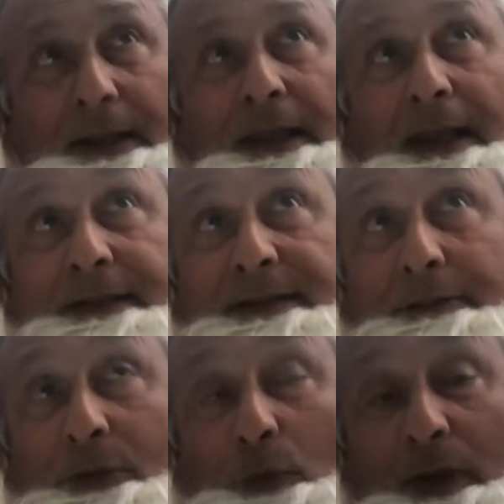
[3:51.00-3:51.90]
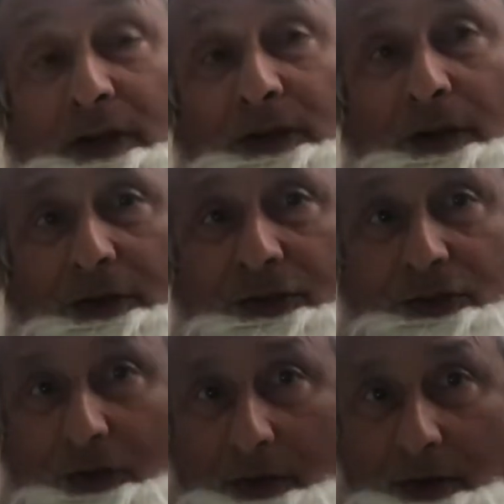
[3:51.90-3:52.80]
except the wind got
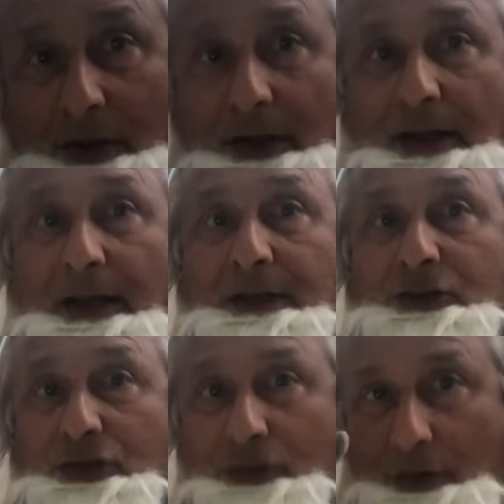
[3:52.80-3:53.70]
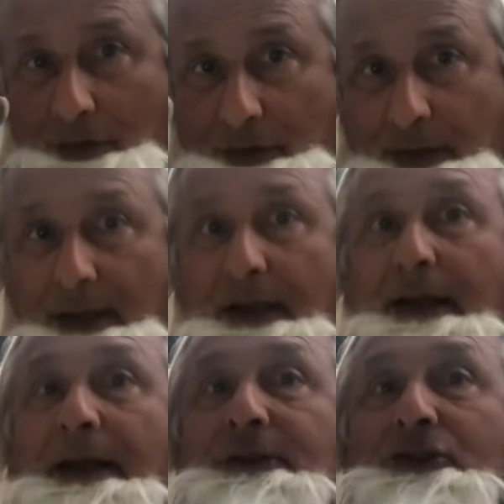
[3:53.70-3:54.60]
stronger and stronger and